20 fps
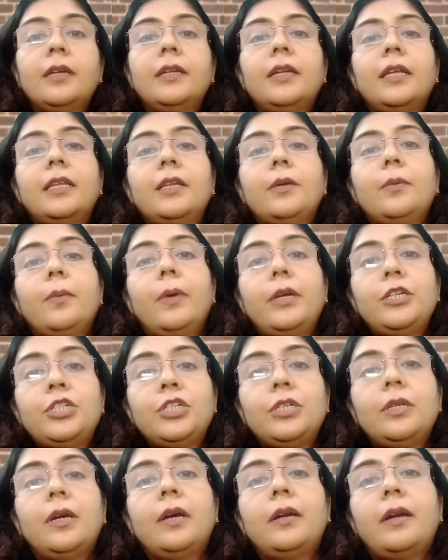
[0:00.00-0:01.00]
Now the
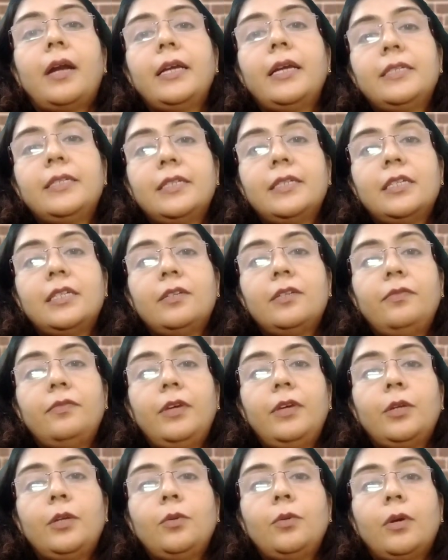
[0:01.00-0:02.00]
question arises, if
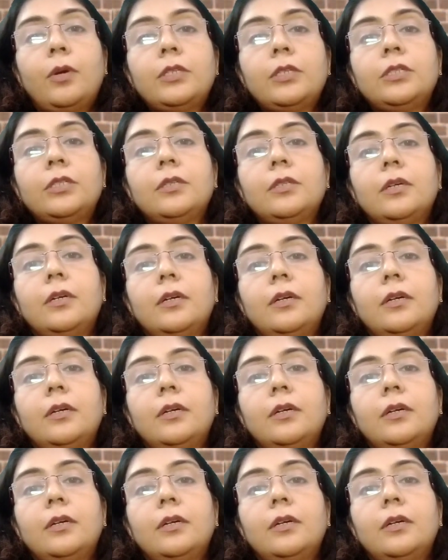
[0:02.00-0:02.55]
we are not